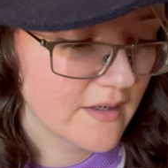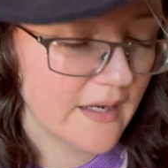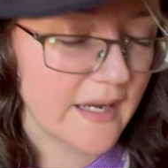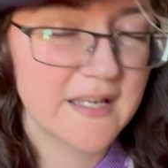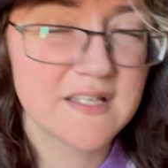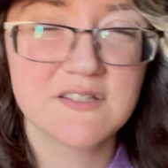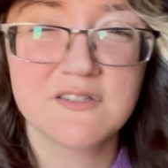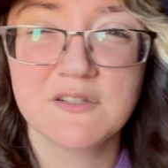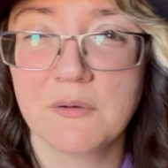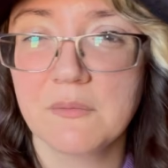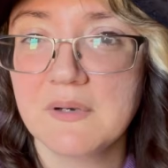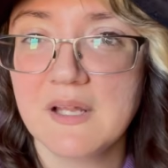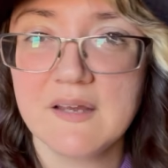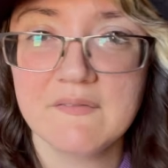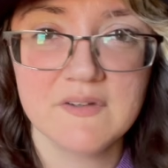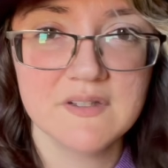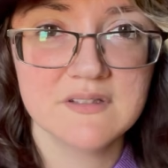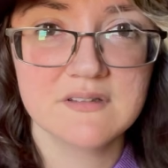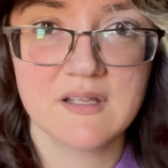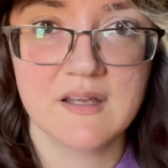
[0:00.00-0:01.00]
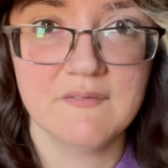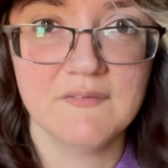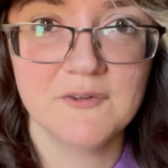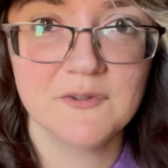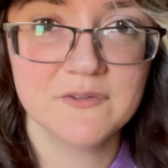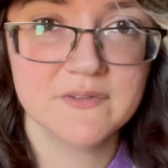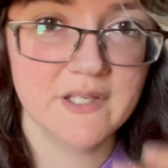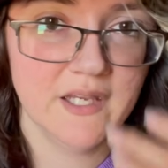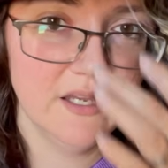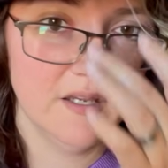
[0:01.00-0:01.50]
I don't have a
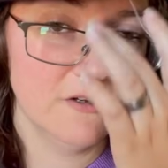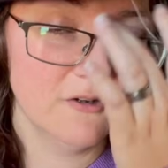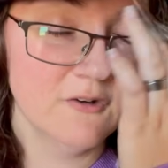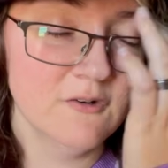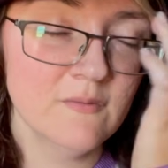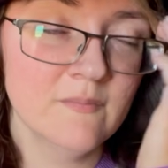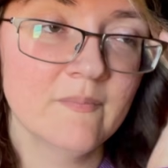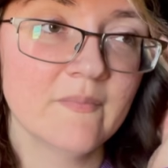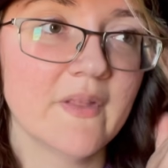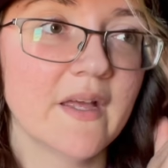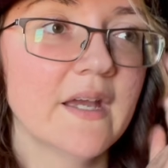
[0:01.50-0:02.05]
devil tail.